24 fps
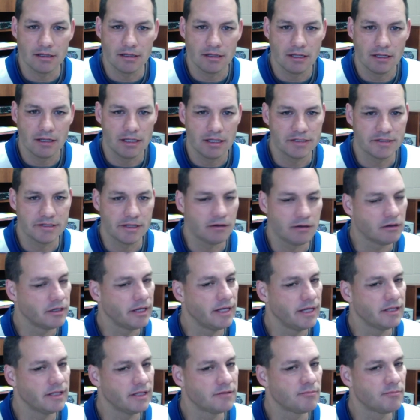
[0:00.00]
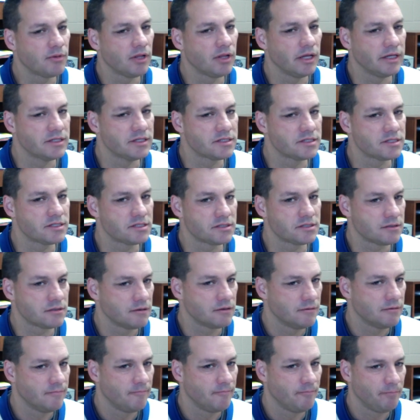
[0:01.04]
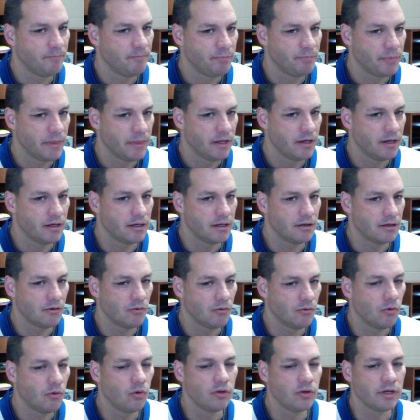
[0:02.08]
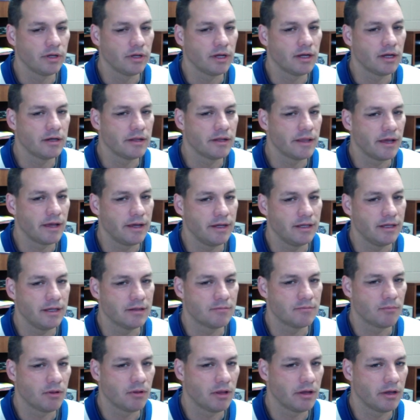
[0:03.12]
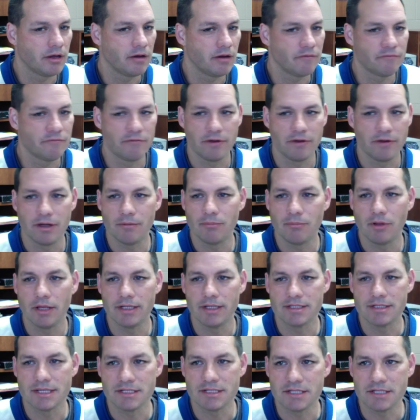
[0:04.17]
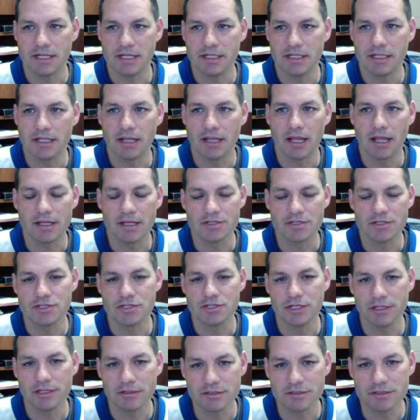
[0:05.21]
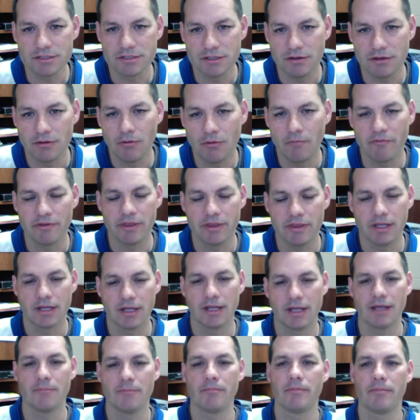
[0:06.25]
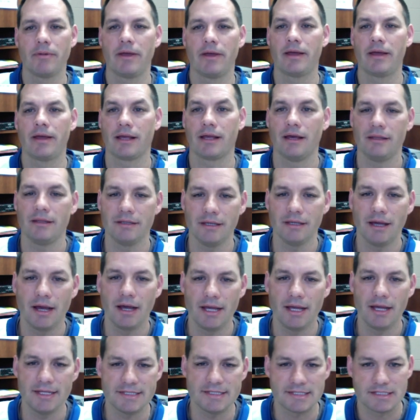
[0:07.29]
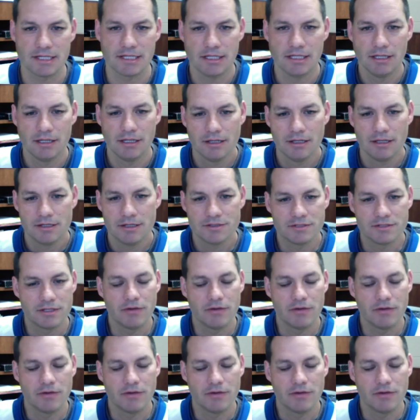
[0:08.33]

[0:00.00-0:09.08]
as they are in eighth place, holding on to that eighth playoff place as they did last year. So hopefully, they can get back on the ice, so that